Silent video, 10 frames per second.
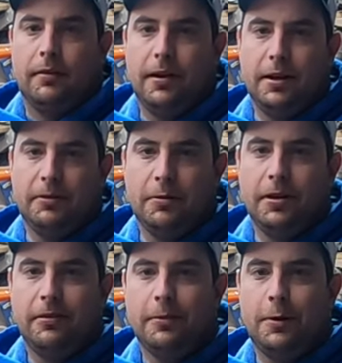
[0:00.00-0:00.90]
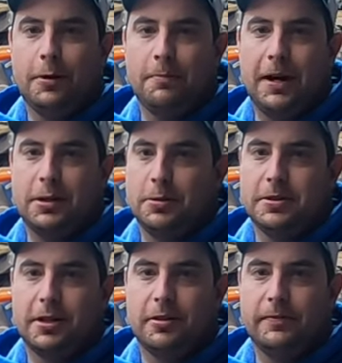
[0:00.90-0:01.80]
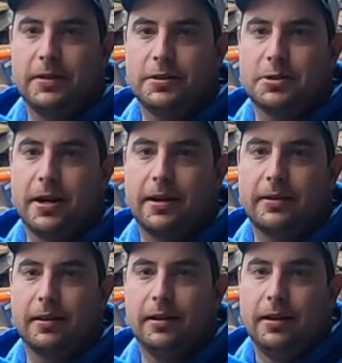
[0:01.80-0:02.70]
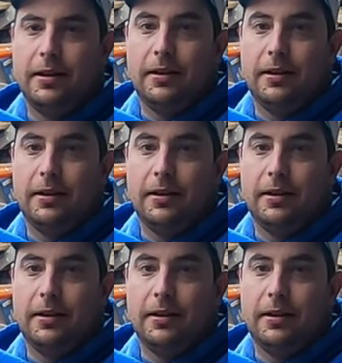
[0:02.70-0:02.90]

Hey everyone, and welcome back to Ontario Vintage Tractor.